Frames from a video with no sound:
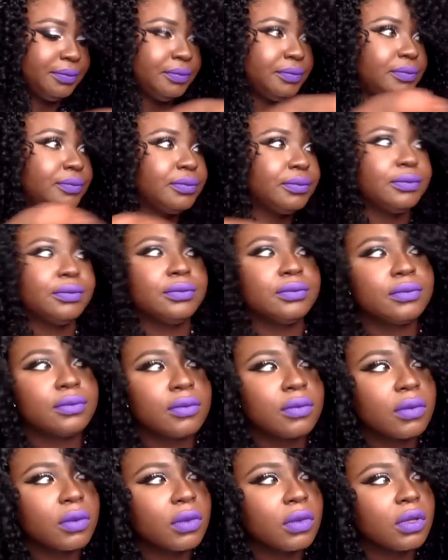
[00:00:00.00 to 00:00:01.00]

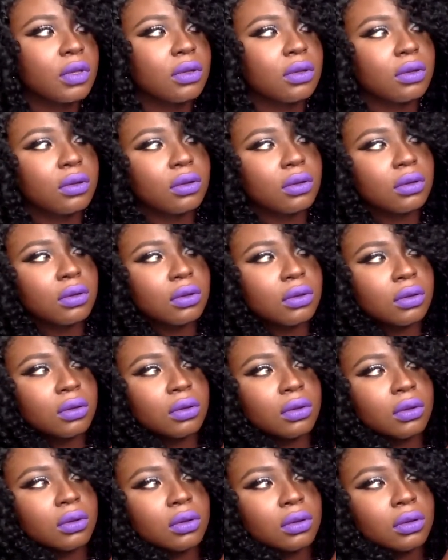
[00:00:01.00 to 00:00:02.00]

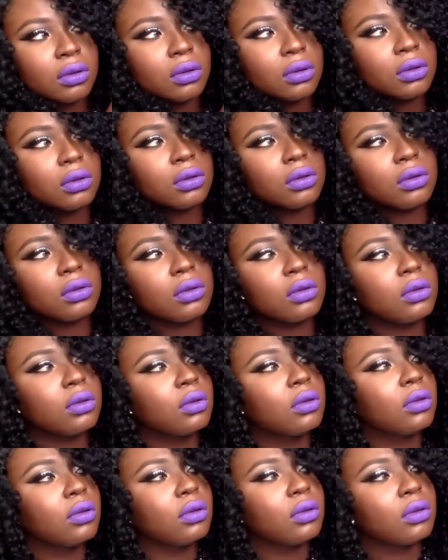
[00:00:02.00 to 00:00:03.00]

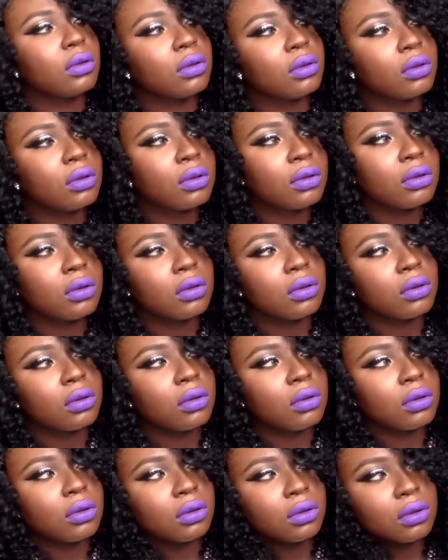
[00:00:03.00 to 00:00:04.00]

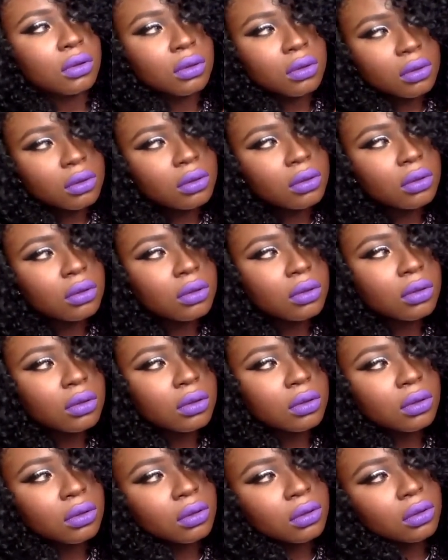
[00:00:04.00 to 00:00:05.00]

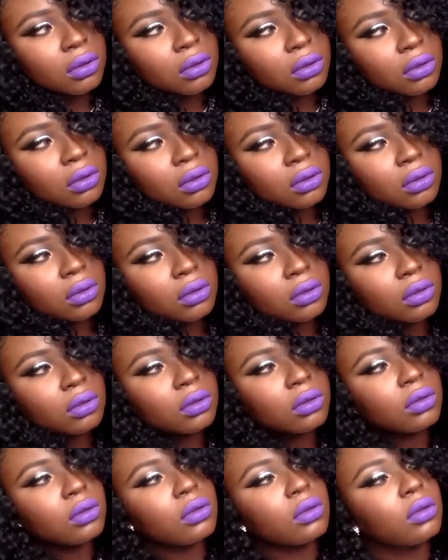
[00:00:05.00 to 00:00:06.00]

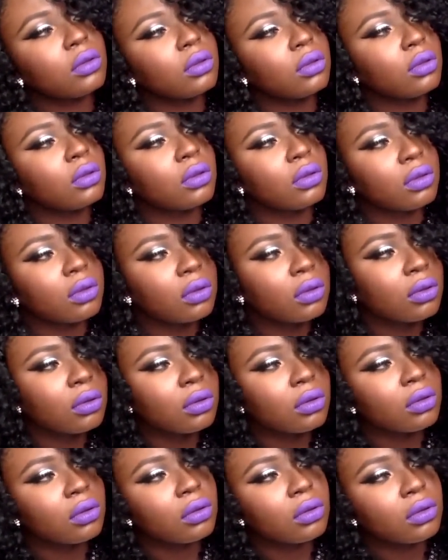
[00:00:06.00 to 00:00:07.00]

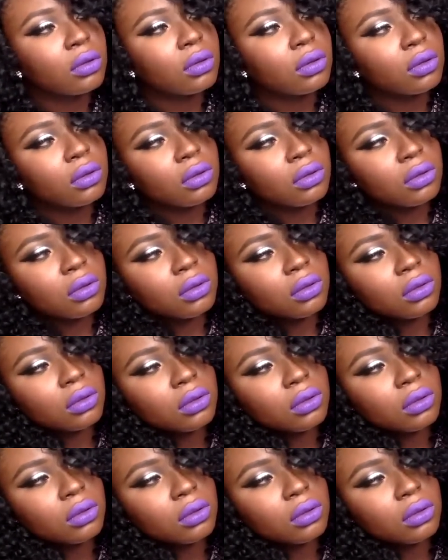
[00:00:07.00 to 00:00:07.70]
(silence)